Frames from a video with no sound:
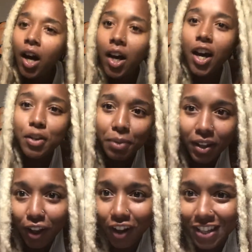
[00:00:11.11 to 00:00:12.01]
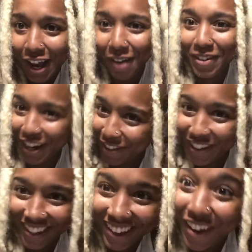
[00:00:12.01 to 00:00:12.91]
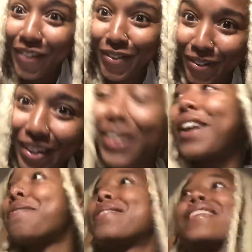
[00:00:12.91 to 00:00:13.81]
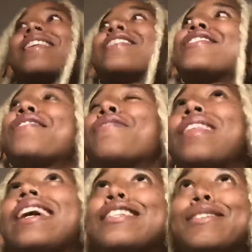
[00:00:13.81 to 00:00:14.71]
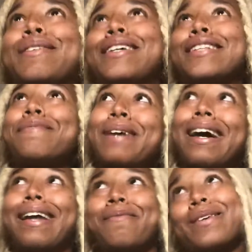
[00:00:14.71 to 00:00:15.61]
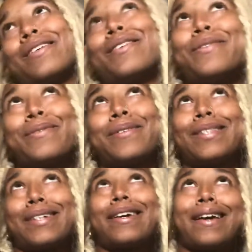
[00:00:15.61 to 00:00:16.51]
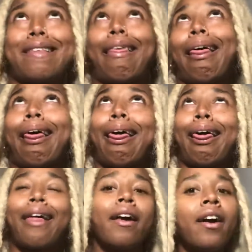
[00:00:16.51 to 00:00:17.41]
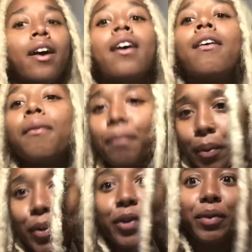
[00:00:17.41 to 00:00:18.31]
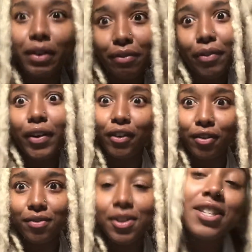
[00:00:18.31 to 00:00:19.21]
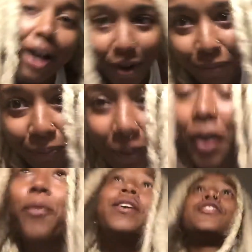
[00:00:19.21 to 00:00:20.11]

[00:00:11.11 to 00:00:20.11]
It's been a long time coming, y'all. For real. I've been saying this shit for like 2 years. Oh my God, I'm gonna do this series. But we're doing it for real. So, we